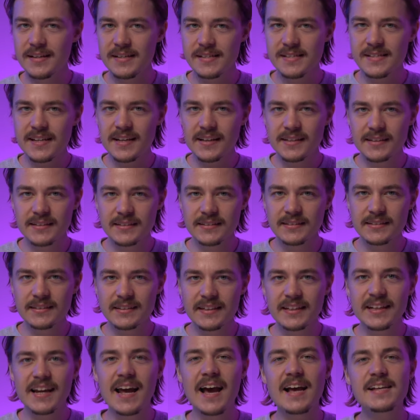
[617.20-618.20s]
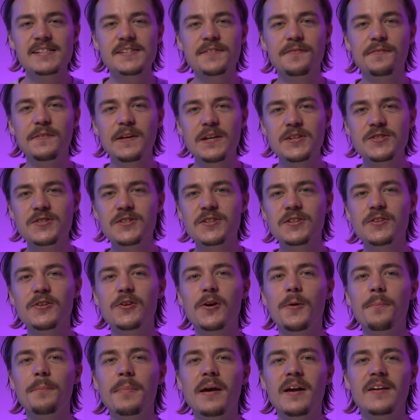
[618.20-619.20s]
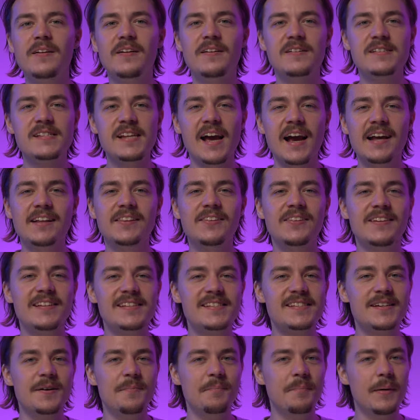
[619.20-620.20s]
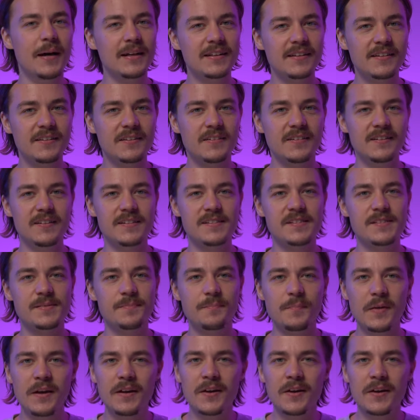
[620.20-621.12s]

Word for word: Second, it has a feature to compare your site to its competitors.